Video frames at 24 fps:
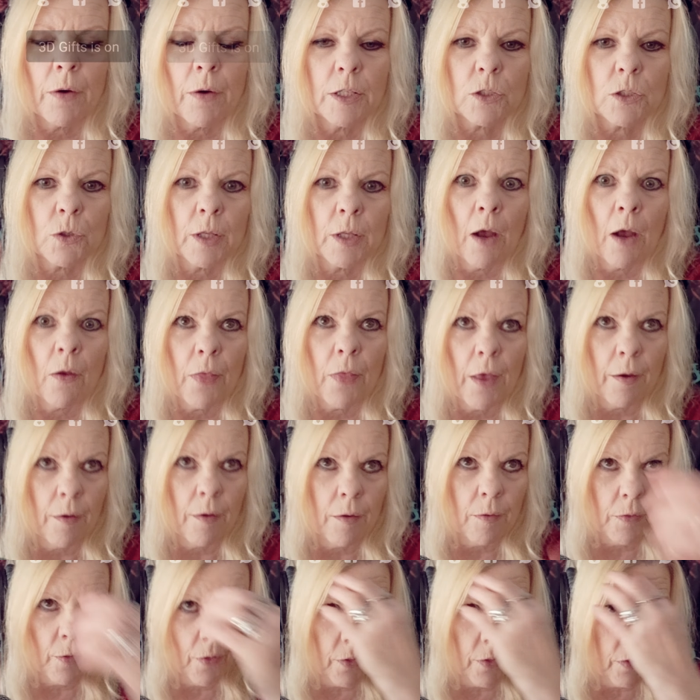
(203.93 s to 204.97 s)
now
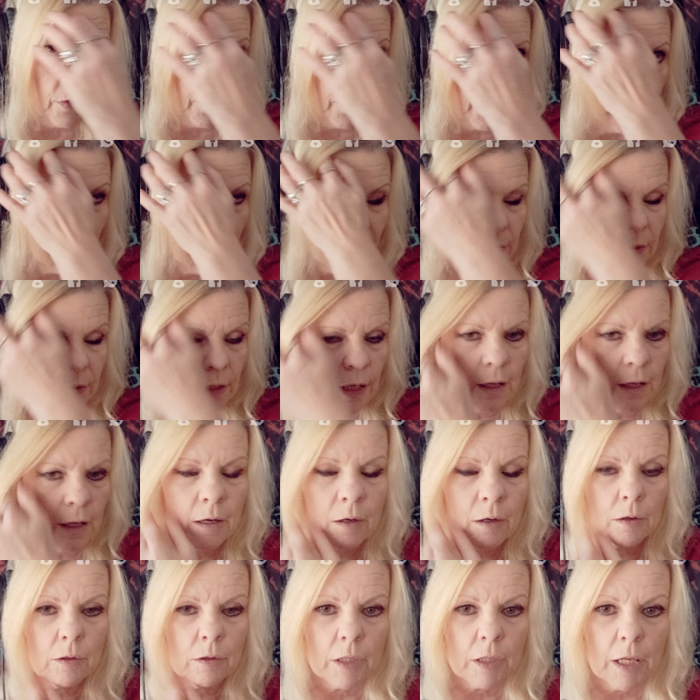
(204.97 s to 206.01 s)

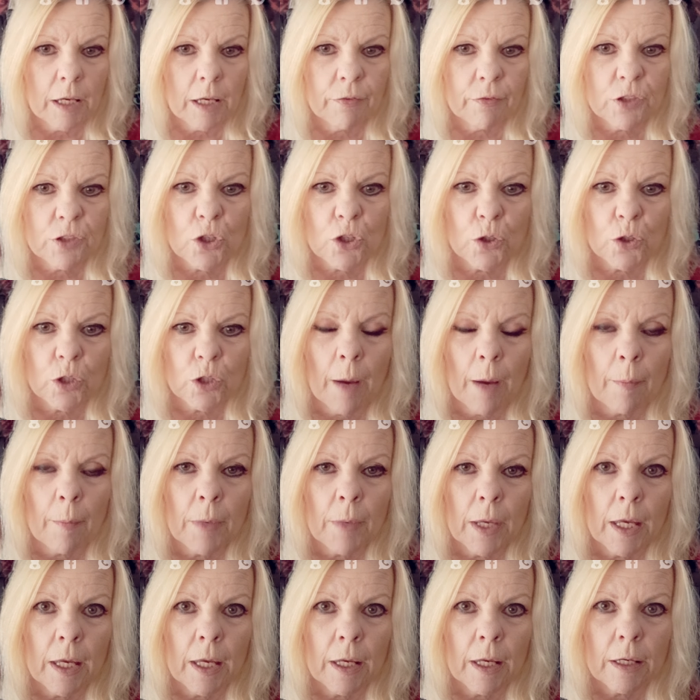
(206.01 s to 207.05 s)
that GIFs should come
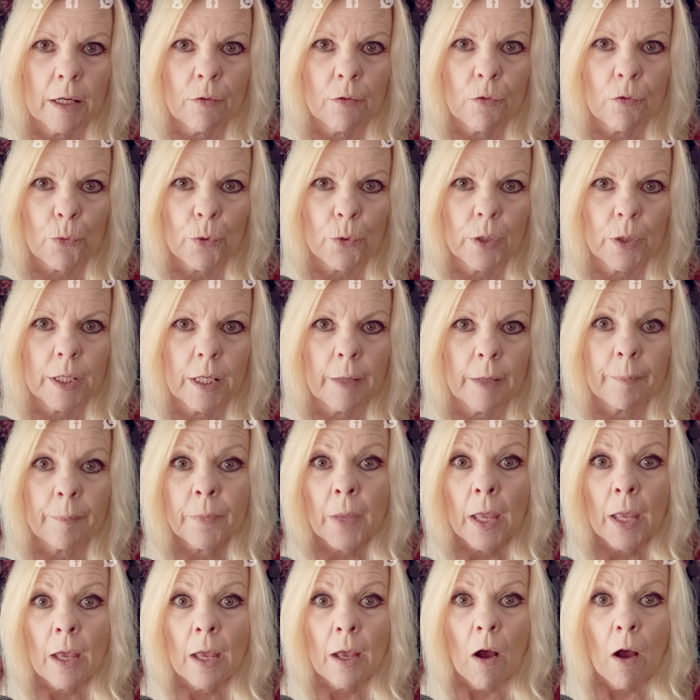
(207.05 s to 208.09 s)
in 3D.
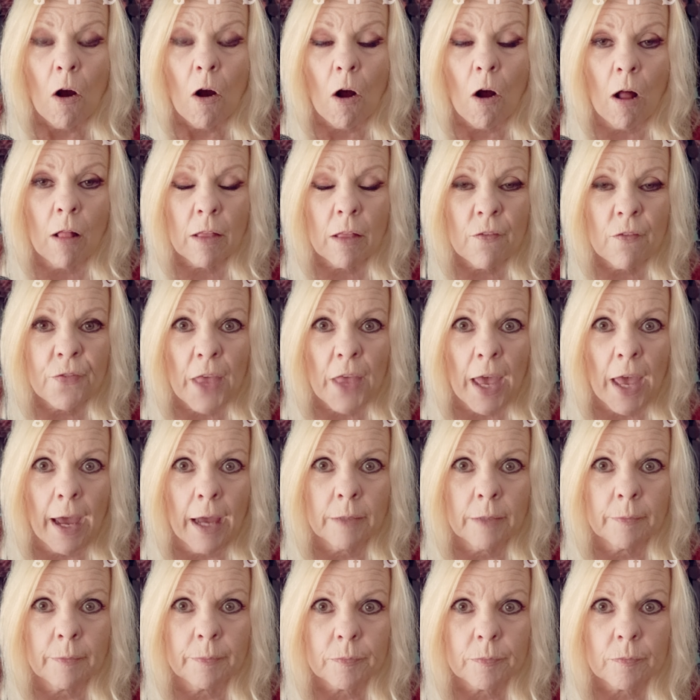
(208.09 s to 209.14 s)
All of that
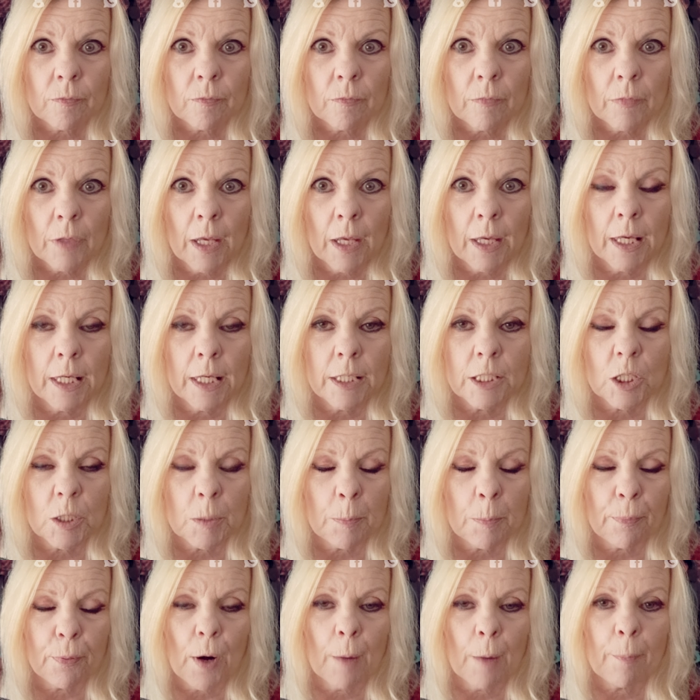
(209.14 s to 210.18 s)
is the
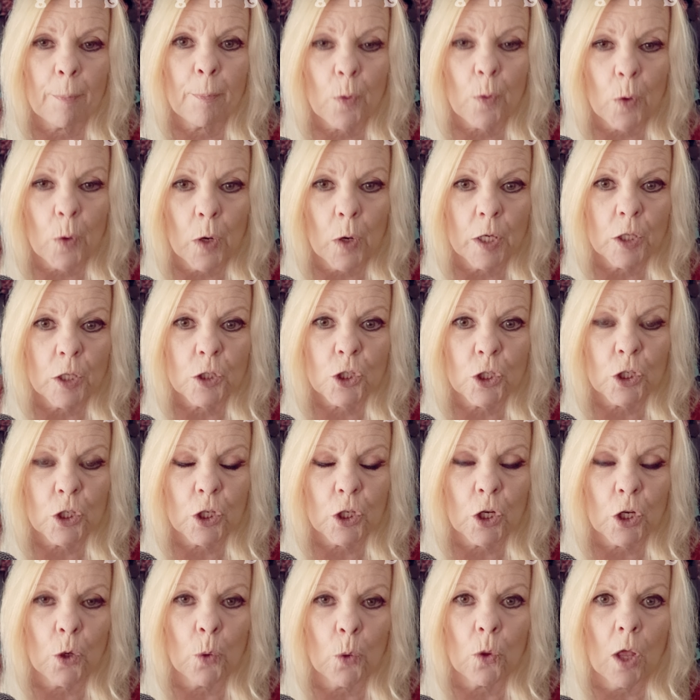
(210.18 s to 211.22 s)
preparation to go
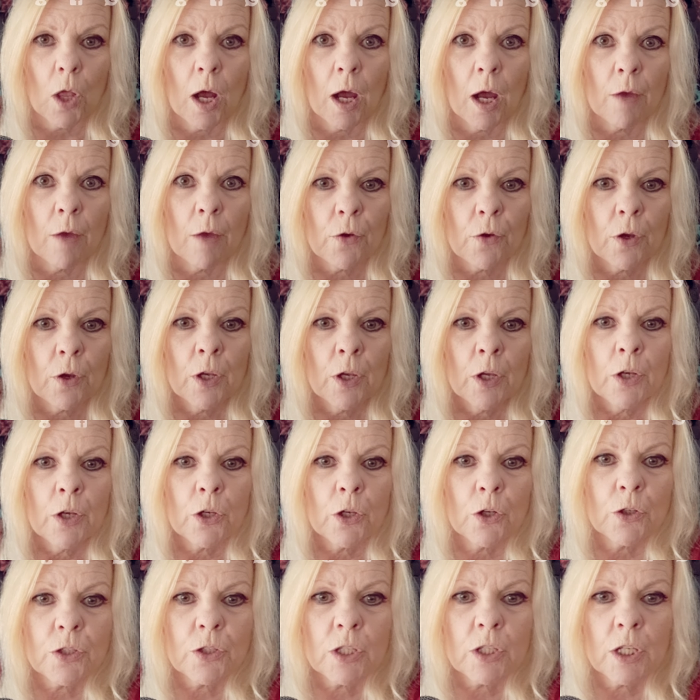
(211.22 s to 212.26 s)
live. You'll
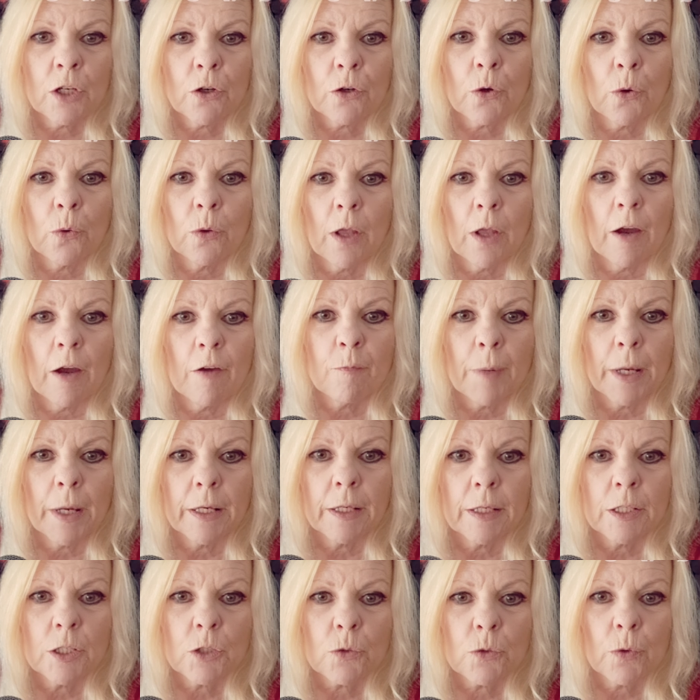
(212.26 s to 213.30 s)
see your go live
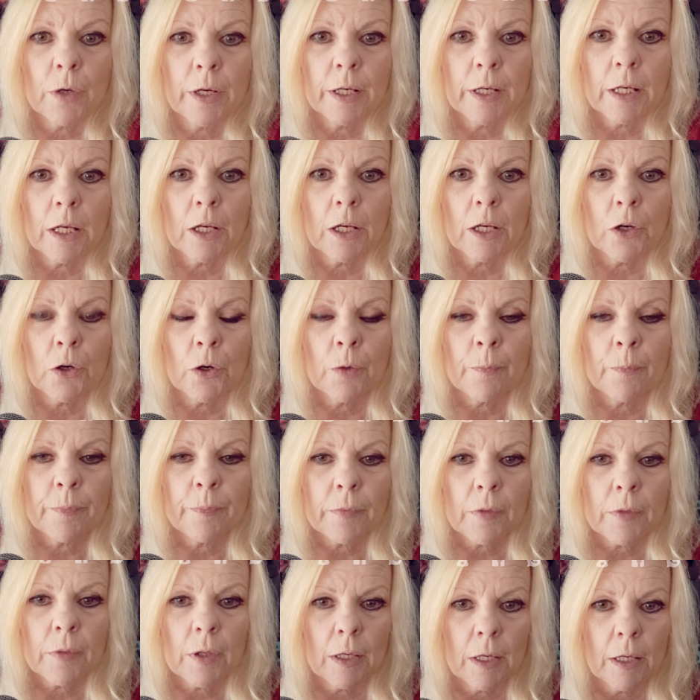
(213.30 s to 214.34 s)
button is right here.
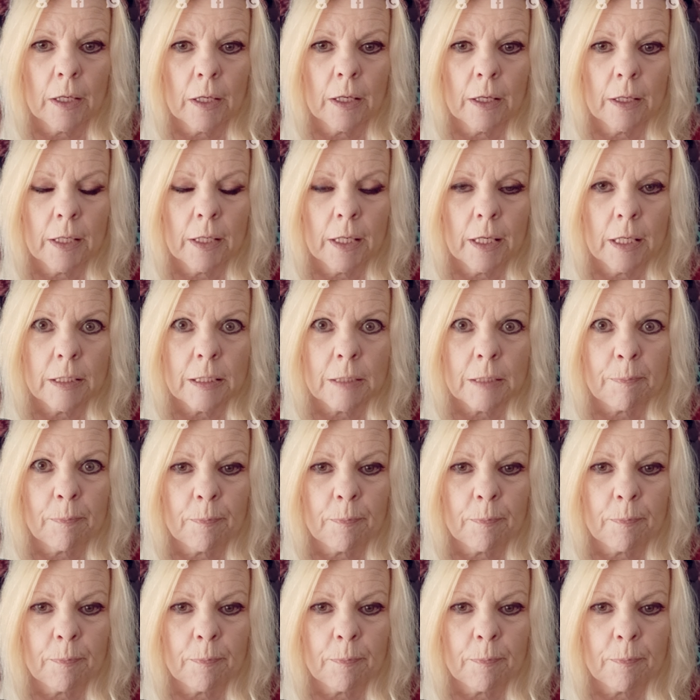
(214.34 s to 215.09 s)
It is